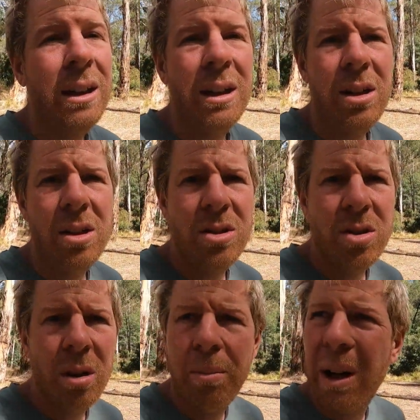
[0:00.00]
a huge
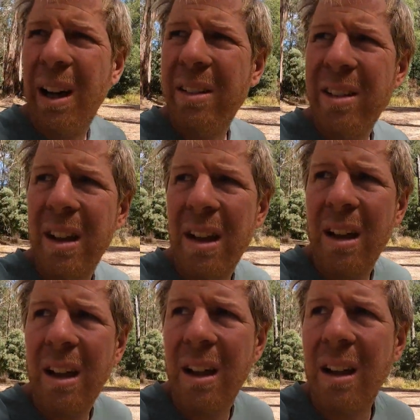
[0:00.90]
job, but
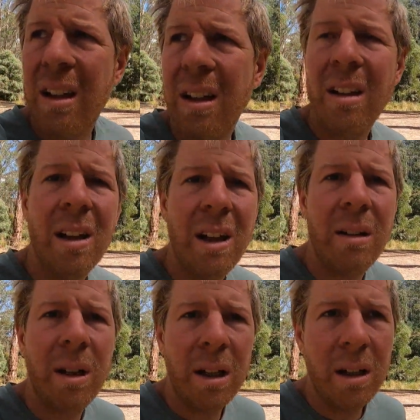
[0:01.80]
I don't know
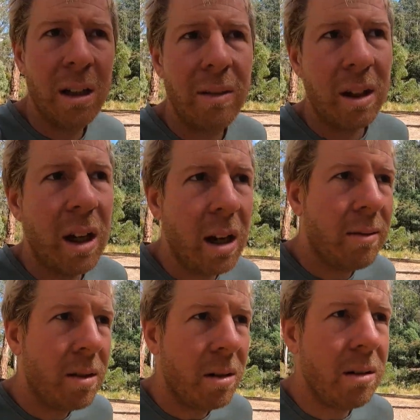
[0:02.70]
how we're going to give the car
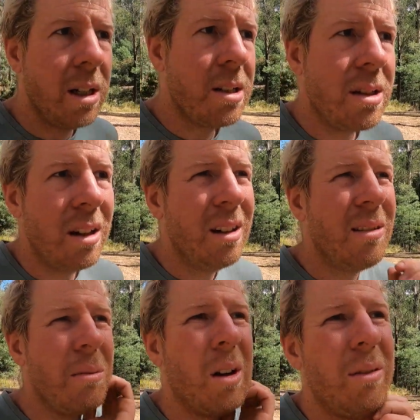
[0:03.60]
up for 3 weeks.
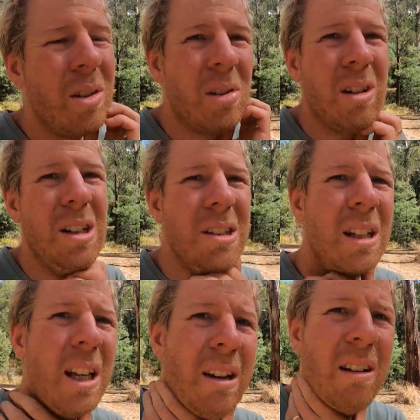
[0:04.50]
We might have to organise
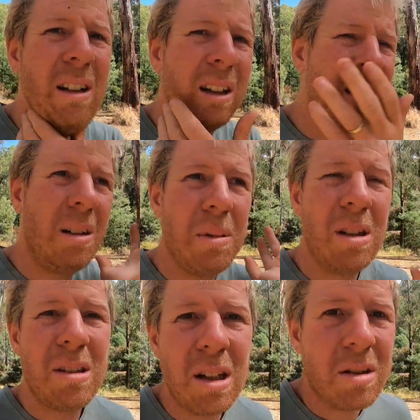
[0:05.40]
it later, I think, up in
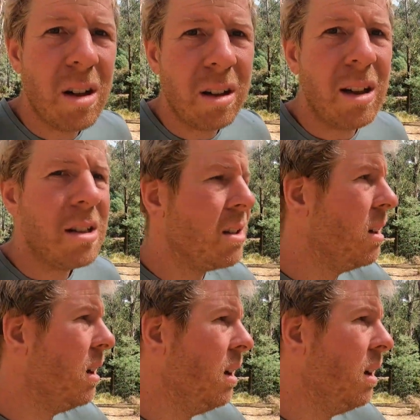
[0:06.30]
the Sunshine Coast.